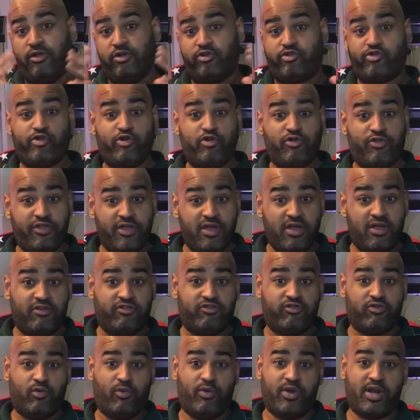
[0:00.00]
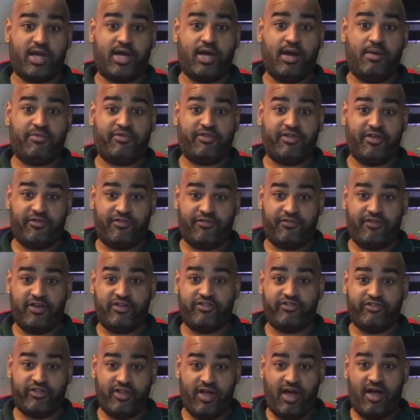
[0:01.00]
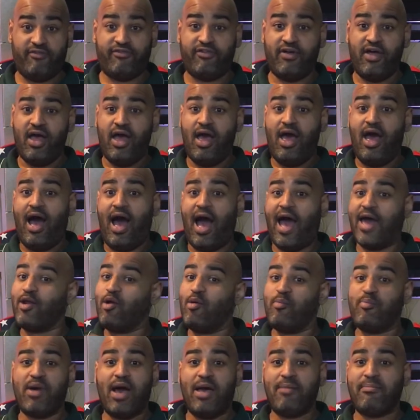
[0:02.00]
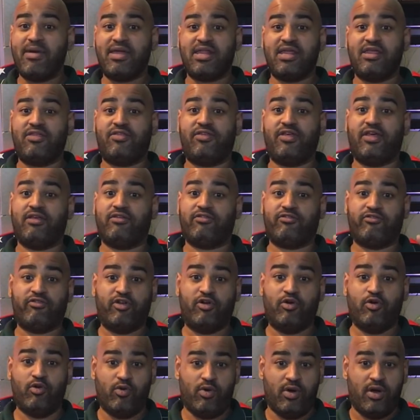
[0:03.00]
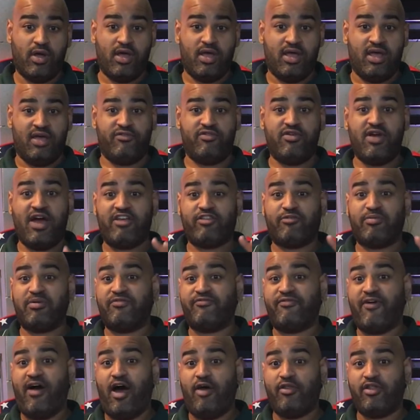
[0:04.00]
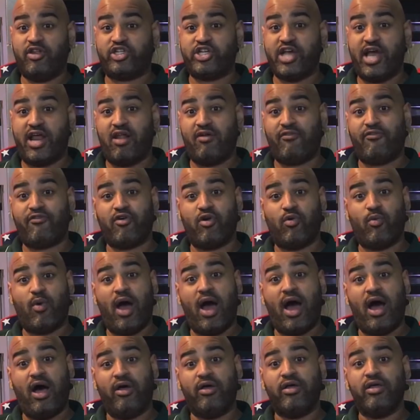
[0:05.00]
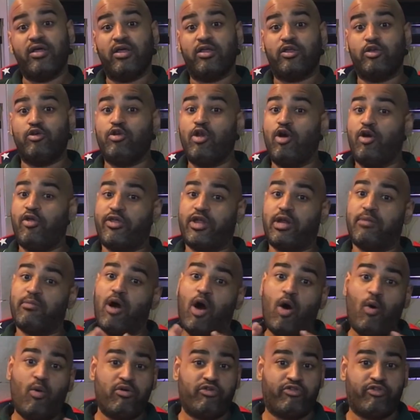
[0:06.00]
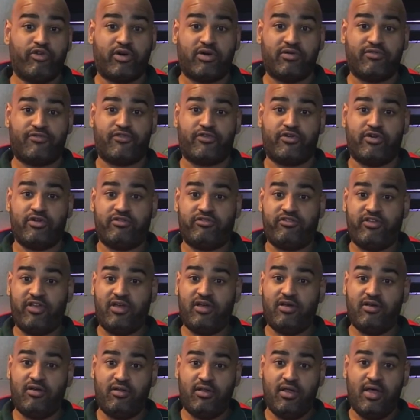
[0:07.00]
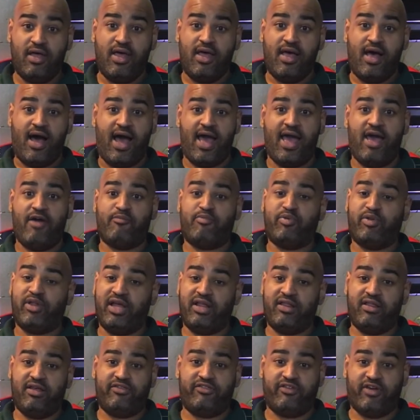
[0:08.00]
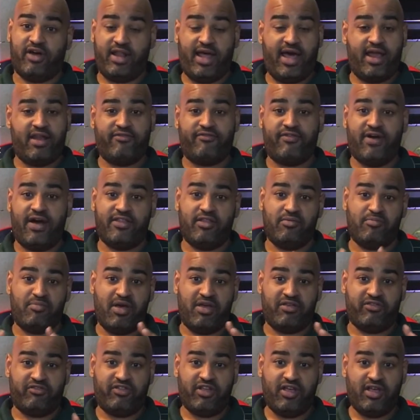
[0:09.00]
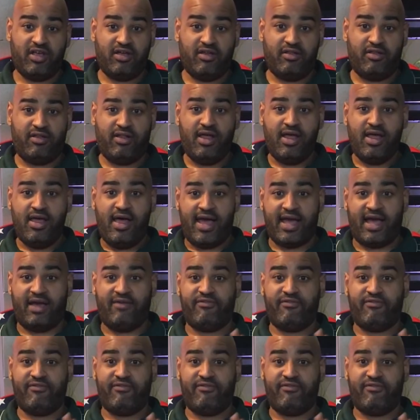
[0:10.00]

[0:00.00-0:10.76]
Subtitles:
truth is, when it comes to fish stuff, I don't buy many things new. If you guys have been following the channel for a while, you know that I'm always looking for a deal. I have playlists on how to find the best deal. I got